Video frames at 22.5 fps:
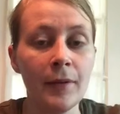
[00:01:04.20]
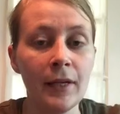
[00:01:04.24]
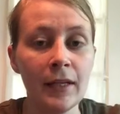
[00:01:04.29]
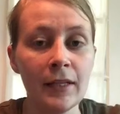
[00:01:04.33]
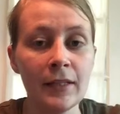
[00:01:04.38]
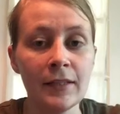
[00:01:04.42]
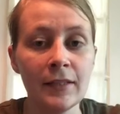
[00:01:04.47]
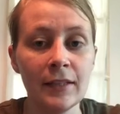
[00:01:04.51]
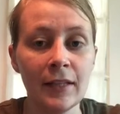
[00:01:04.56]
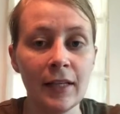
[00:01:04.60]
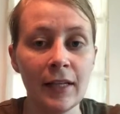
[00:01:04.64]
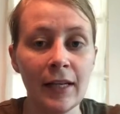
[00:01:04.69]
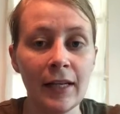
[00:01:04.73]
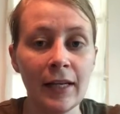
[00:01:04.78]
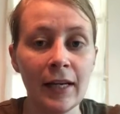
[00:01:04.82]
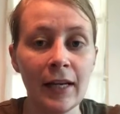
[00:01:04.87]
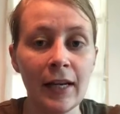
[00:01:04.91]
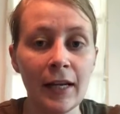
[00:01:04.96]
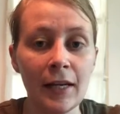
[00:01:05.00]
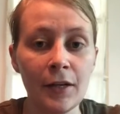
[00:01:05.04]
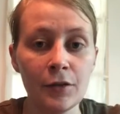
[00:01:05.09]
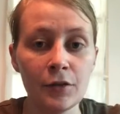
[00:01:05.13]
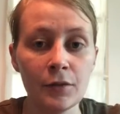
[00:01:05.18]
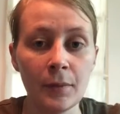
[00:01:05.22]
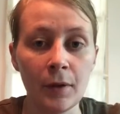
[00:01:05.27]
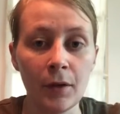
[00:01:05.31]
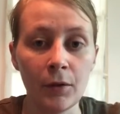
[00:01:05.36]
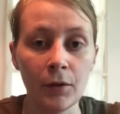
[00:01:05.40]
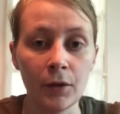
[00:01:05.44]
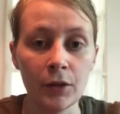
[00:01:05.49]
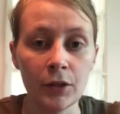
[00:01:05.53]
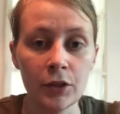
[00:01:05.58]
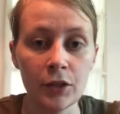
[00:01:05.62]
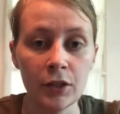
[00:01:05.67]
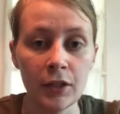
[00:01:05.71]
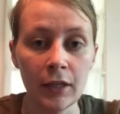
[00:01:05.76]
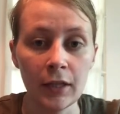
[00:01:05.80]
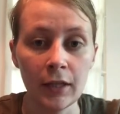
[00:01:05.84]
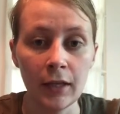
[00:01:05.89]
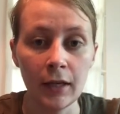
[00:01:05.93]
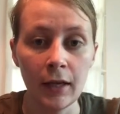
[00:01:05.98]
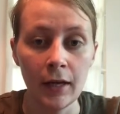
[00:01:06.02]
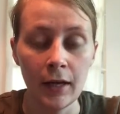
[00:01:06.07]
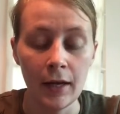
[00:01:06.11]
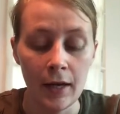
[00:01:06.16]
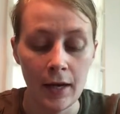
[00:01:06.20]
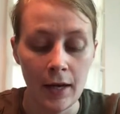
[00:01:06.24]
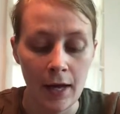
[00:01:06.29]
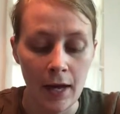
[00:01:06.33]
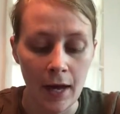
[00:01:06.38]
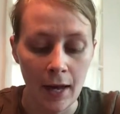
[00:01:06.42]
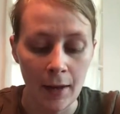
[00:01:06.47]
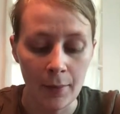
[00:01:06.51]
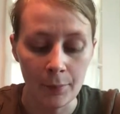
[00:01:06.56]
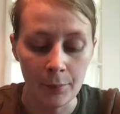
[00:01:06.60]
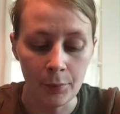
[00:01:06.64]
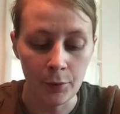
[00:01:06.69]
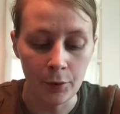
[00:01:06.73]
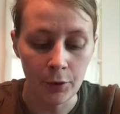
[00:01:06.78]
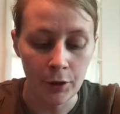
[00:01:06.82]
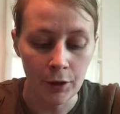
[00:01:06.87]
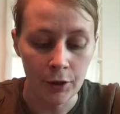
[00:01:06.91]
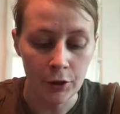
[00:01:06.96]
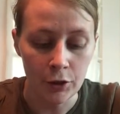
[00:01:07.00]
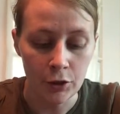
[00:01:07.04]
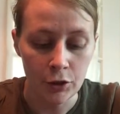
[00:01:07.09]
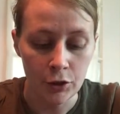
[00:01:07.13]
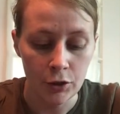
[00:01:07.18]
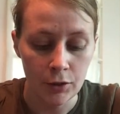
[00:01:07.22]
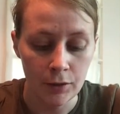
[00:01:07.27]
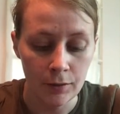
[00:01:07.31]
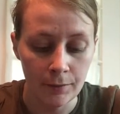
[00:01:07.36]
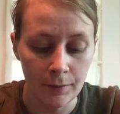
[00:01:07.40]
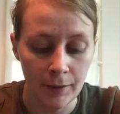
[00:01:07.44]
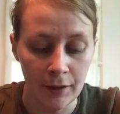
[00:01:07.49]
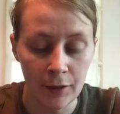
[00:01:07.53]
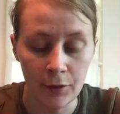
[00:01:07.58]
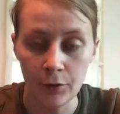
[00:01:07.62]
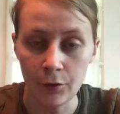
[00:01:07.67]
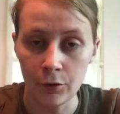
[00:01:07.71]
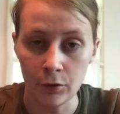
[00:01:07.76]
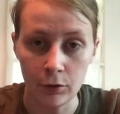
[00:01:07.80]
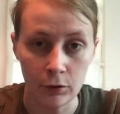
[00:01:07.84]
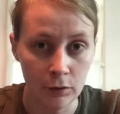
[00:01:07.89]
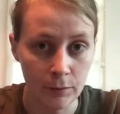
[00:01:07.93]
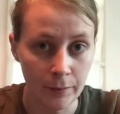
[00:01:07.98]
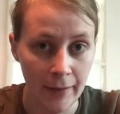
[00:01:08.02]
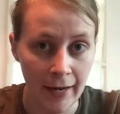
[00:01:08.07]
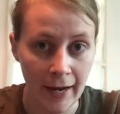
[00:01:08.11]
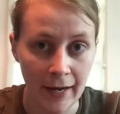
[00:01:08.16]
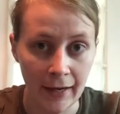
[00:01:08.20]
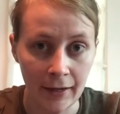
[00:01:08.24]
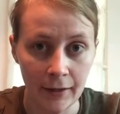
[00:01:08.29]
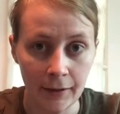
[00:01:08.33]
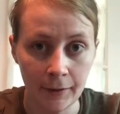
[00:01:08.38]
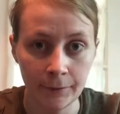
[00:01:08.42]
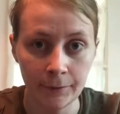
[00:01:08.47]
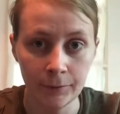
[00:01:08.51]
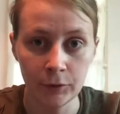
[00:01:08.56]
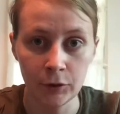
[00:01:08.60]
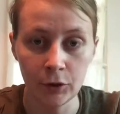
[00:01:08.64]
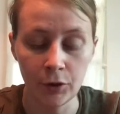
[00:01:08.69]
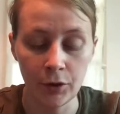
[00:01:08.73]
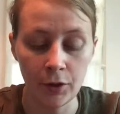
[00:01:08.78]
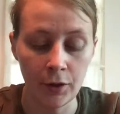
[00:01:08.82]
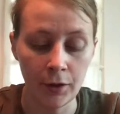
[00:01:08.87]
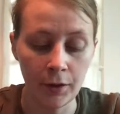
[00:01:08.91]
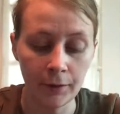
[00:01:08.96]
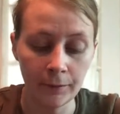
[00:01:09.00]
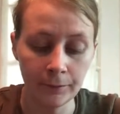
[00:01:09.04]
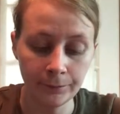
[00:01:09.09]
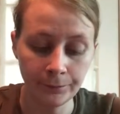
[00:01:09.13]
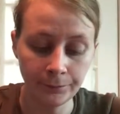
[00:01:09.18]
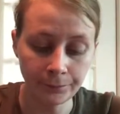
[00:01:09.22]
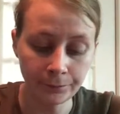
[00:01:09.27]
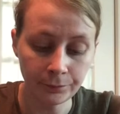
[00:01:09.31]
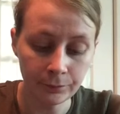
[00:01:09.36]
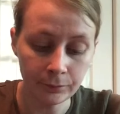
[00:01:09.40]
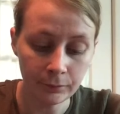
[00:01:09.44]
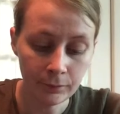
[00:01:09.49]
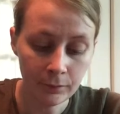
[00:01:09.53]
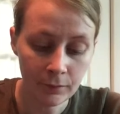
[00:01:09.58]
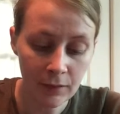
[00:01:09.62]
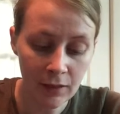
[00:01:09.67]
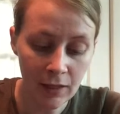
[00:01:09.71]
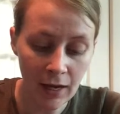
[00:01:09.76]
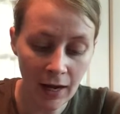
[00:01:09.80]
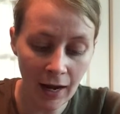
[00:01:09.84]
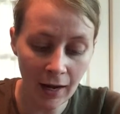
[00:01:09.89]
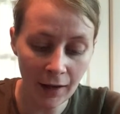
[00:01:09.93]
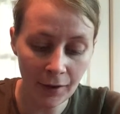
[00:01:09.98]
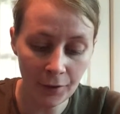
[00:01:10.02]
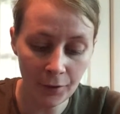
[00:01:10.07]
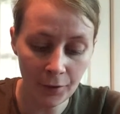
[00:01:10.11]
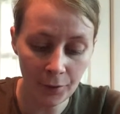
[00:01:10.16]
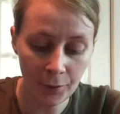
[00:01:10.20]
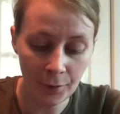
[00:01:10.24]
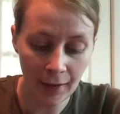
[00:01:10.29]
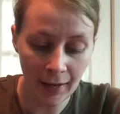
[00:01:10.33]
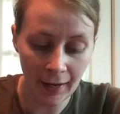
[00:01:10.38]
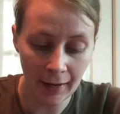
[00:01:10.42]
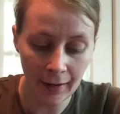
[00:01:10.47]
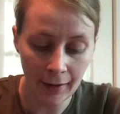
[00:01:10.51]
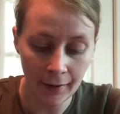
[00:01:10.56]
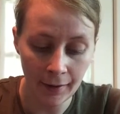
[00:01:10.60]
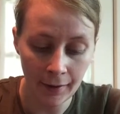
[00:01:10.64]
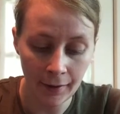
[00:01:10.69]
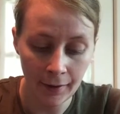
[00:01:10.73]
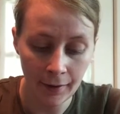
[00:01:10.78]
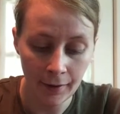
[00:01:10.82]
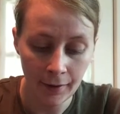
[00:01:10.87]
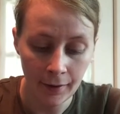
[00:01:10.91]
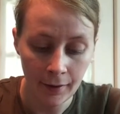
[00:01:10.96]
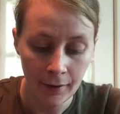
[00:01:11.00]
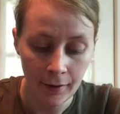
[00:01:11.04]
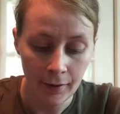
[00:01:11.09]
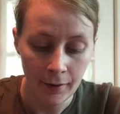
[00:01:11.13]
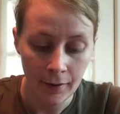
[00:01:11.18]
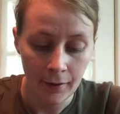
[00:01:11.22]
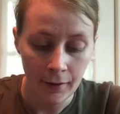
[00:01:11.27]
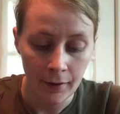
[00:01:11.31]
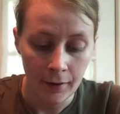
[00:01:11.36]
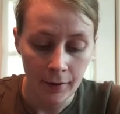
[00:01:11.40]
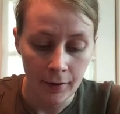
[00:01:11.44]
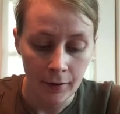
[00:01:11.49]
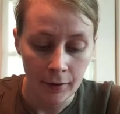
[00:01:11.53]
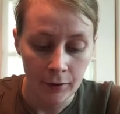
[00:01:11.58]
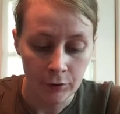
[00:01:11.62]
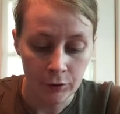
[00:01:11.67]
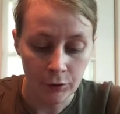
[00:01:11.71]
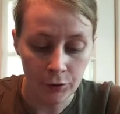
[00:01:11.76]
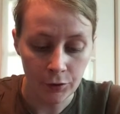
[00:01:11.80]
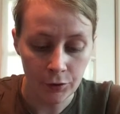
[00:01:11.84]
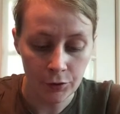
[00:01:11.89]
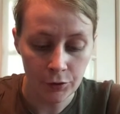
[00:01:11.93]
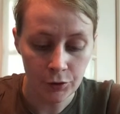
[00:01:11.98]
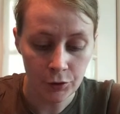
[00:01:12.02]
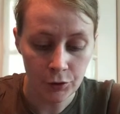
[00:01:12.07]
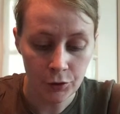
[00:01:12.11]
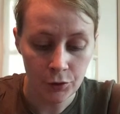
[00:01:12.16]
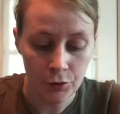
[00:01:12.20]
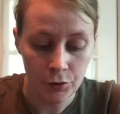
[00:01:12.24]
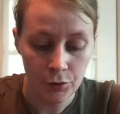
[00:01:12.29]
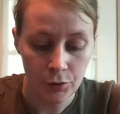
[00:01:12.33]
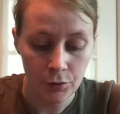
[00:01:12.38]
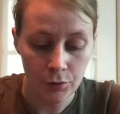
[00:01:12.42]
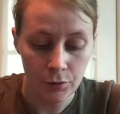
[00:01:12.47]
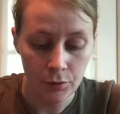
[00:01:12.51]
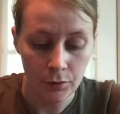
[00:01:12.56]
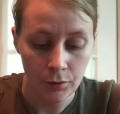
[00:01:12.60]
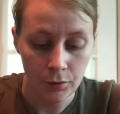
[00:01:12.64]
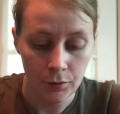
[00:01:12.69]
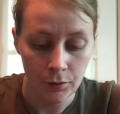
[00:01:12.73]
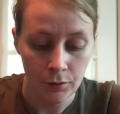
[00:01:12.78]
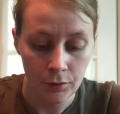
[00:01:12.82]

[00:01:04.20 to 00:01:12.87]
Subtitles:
minutes, and then again I use my orange stick and push my cuticles back so they're out of the way. So those are two